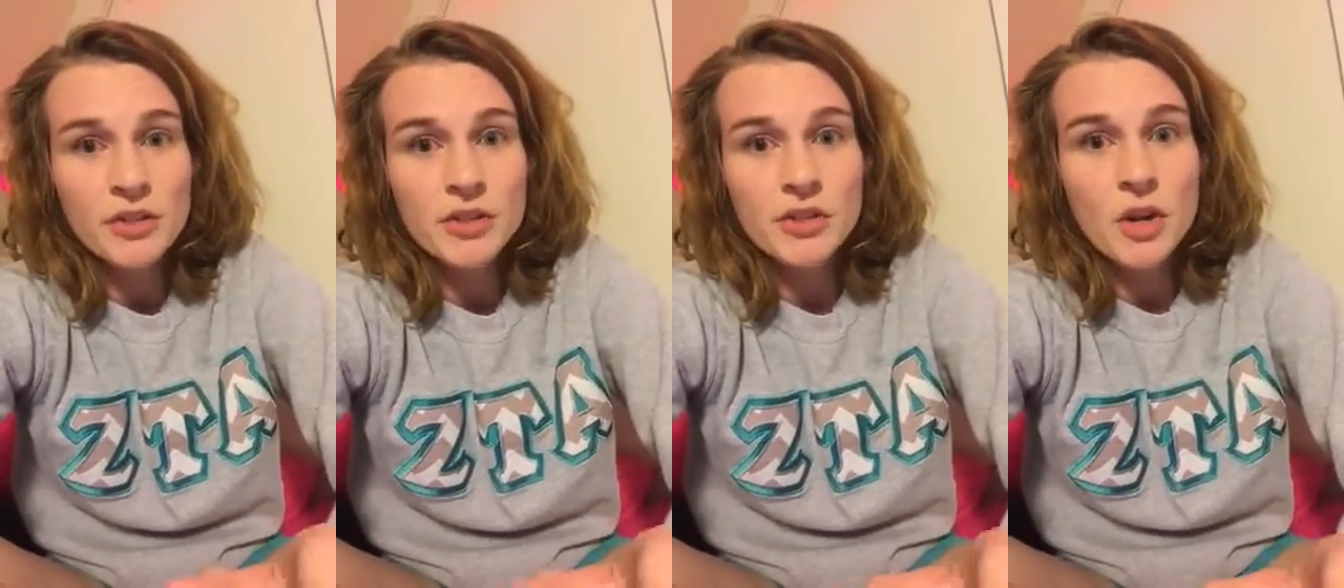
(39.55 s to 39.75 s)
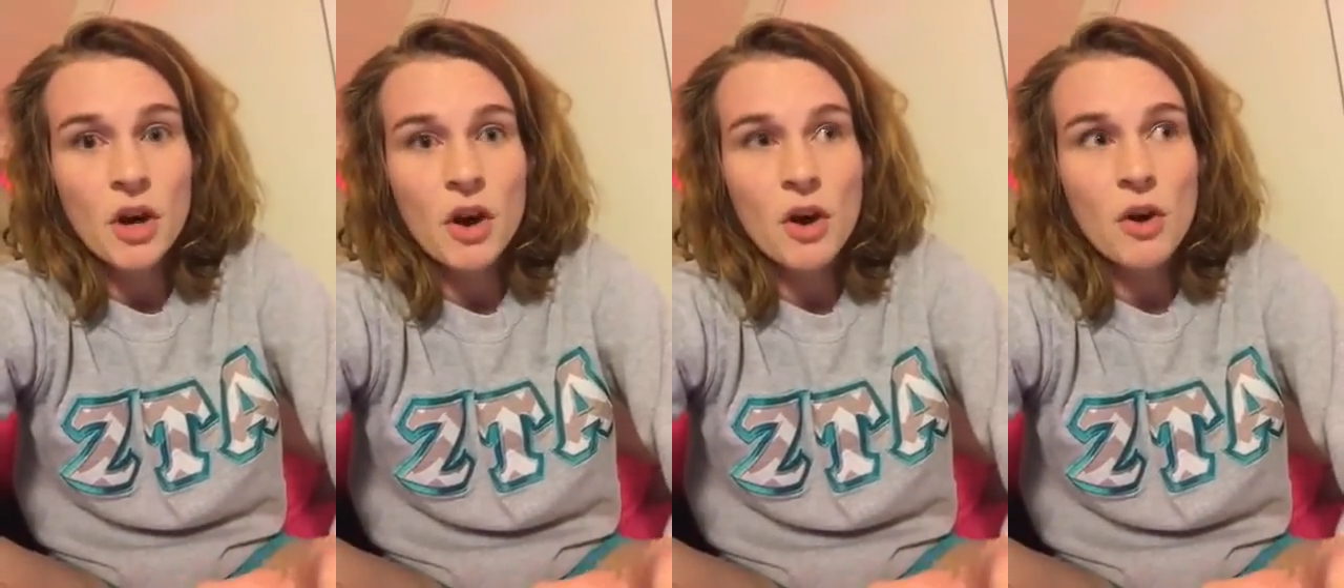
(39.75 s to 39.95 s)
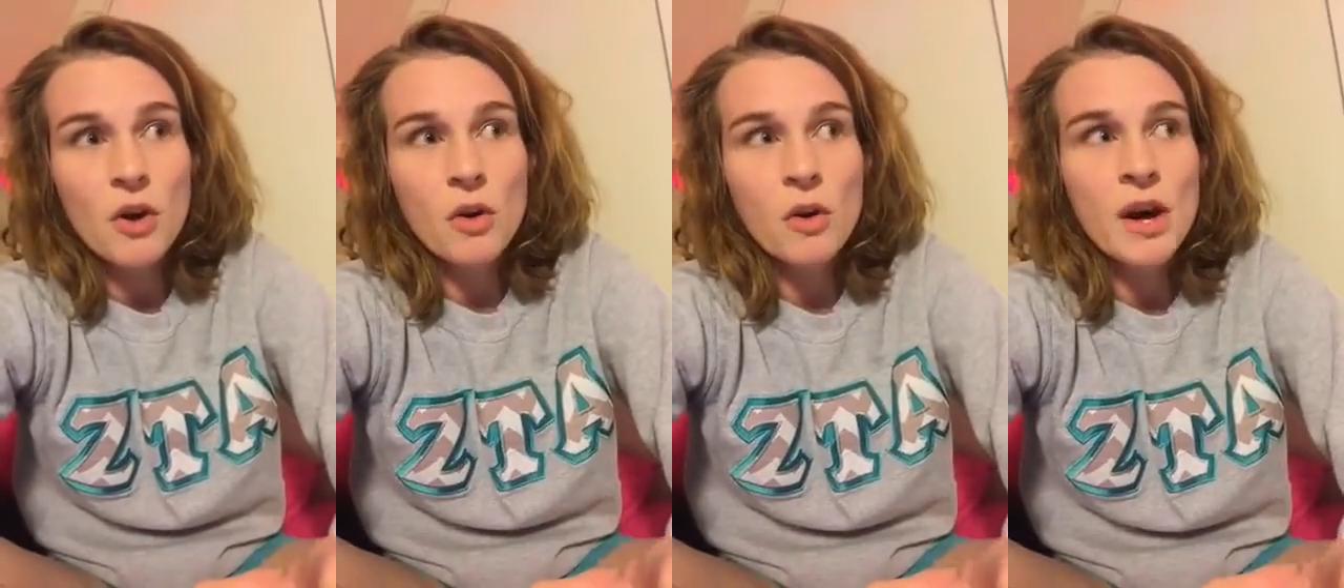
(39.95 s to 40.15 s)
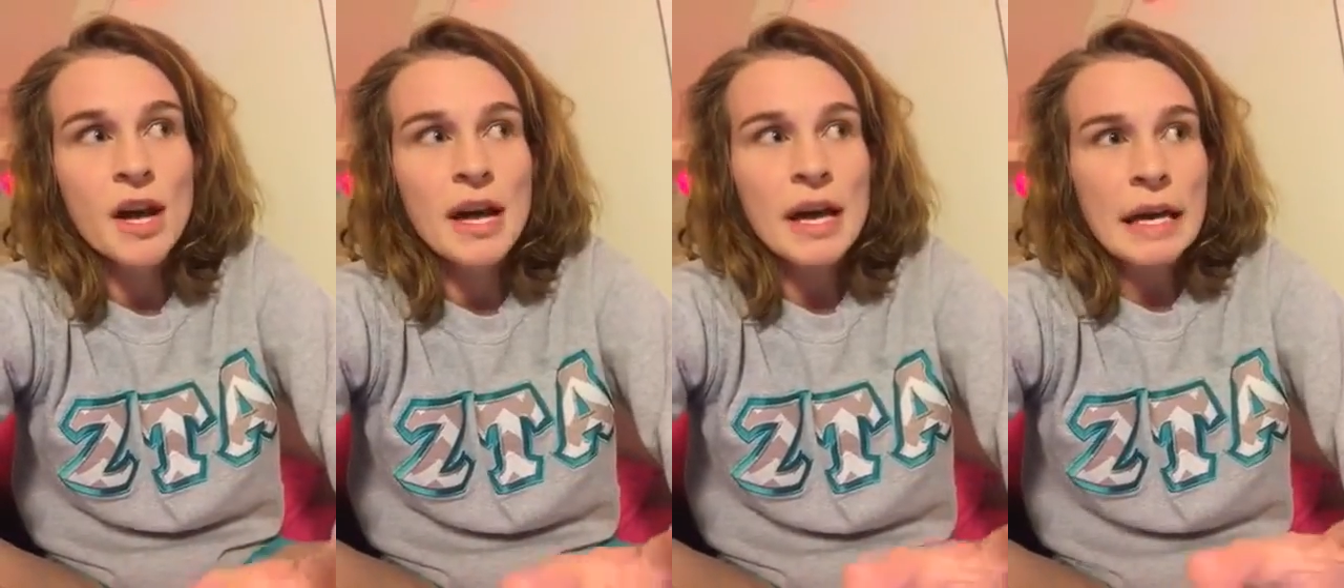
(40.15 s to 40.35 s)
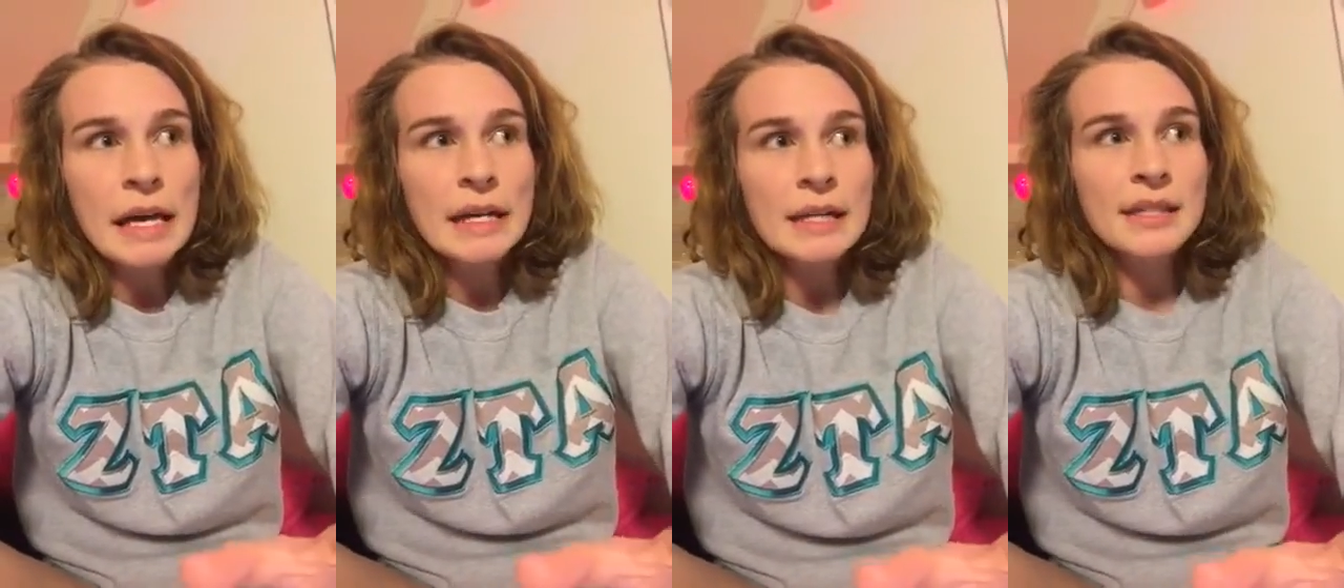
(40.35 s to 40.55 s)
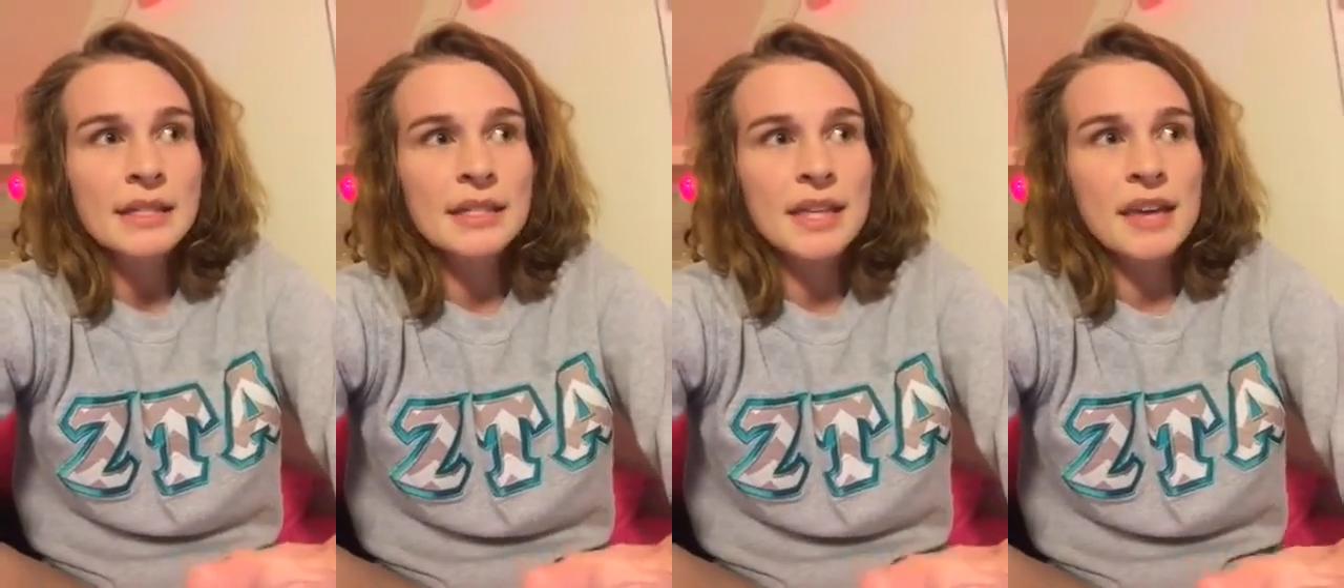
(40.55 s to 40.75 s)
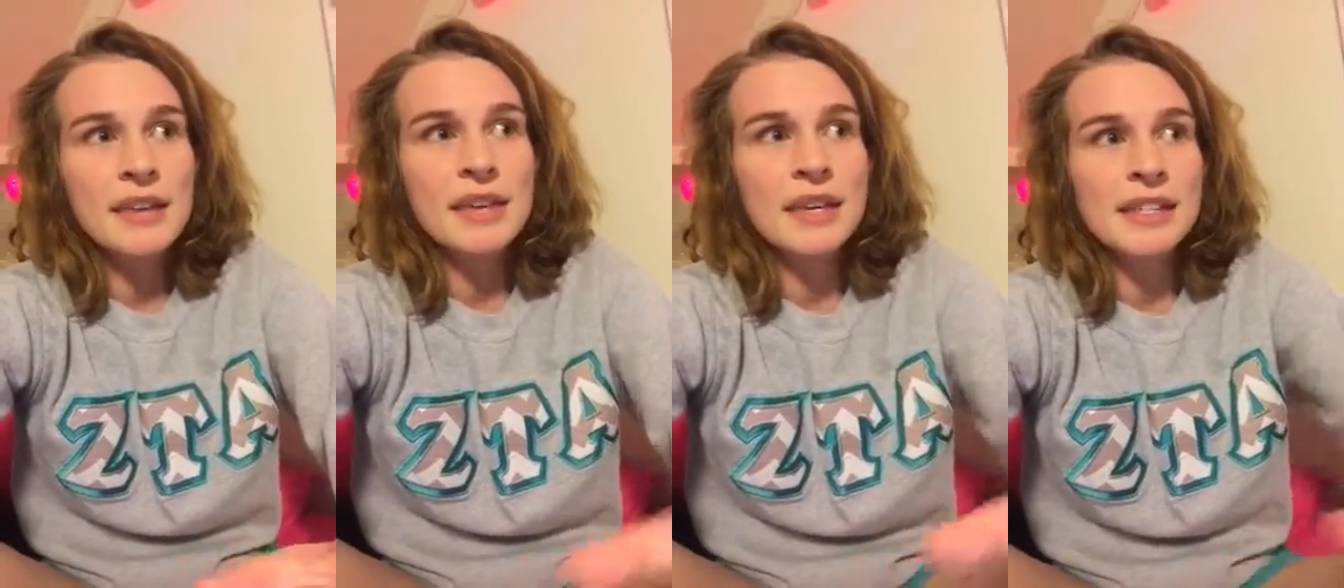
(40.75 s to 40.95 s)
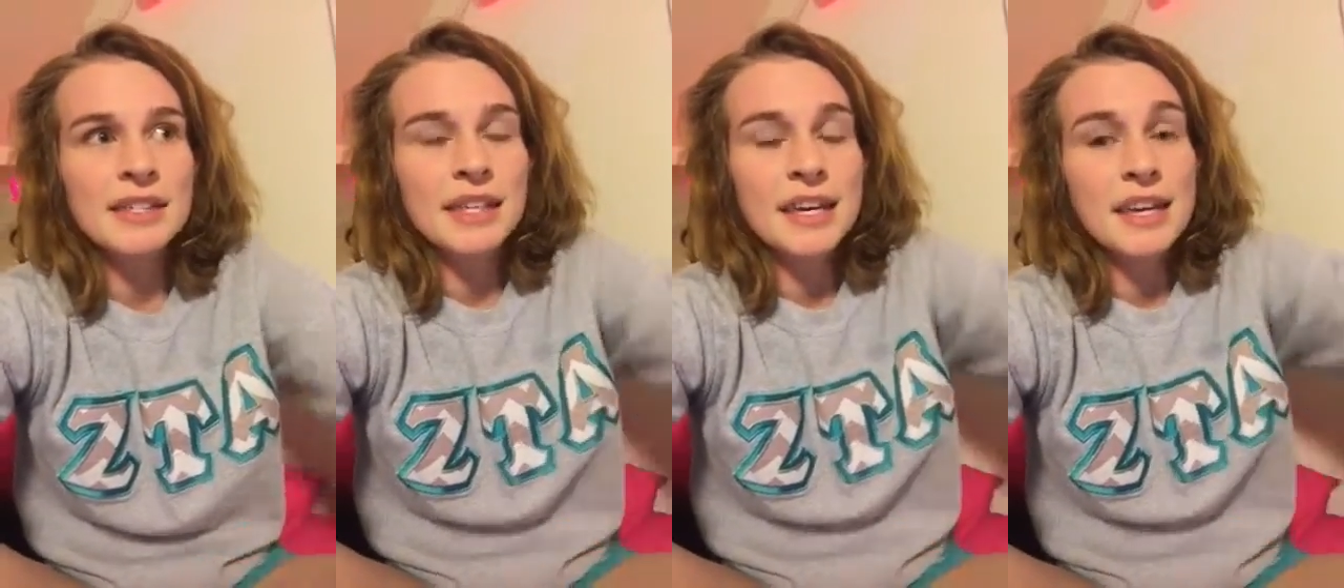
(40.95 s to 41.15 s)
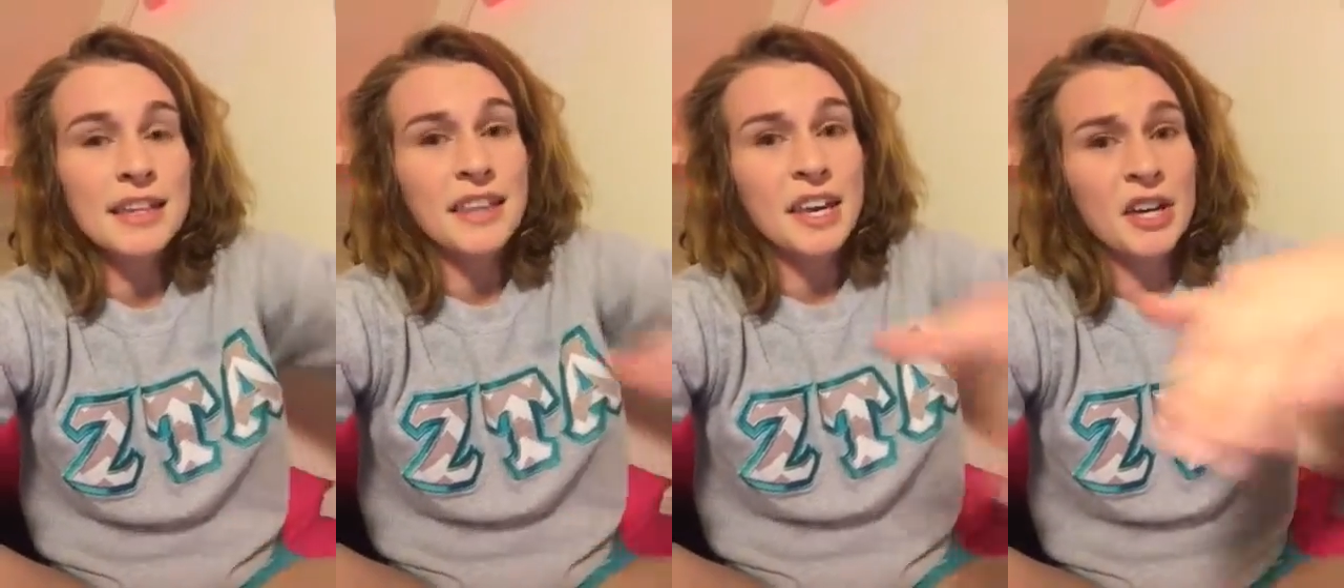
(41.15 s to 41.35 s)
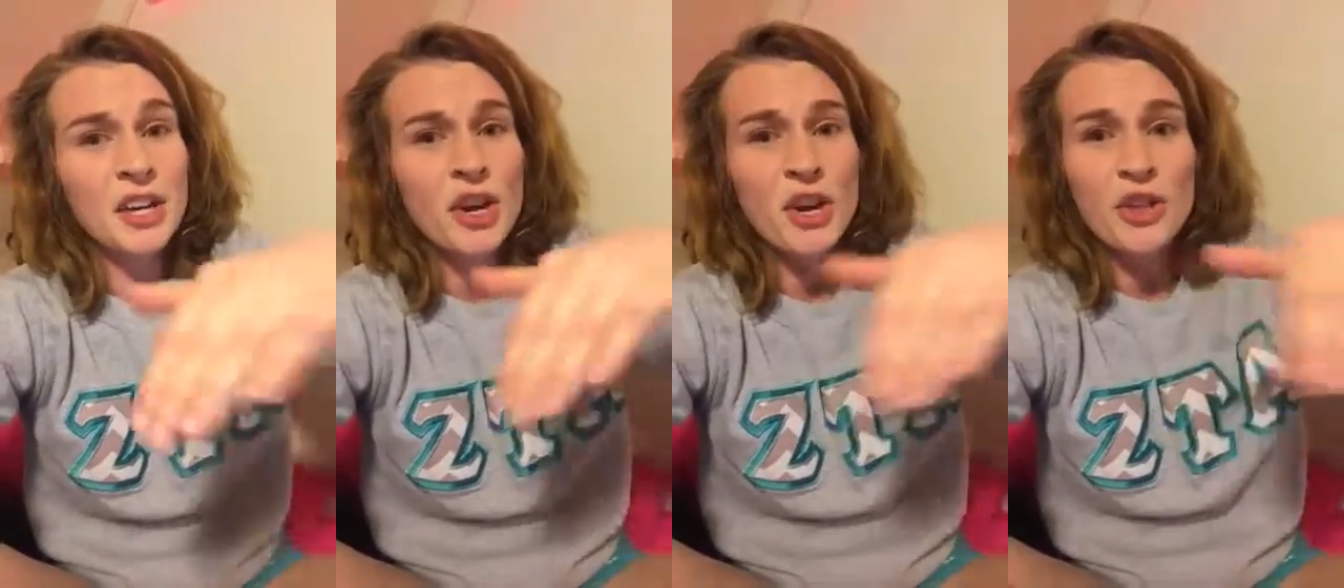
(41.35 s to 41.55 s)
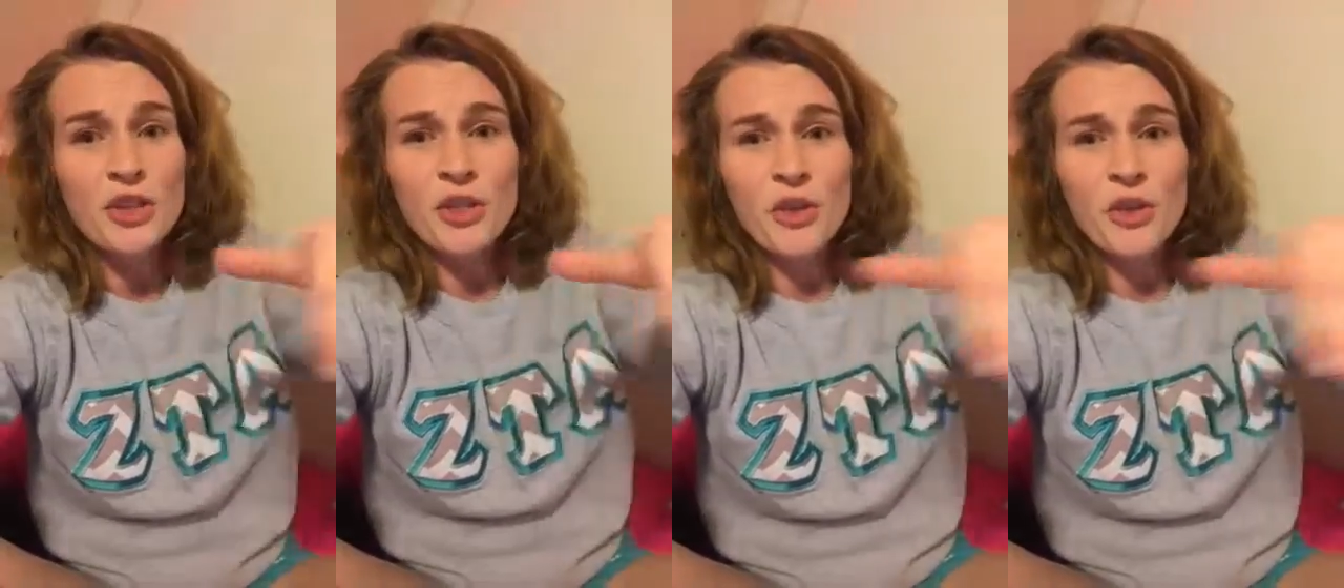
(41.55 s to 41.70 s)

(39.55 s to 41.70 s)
So say they sit in like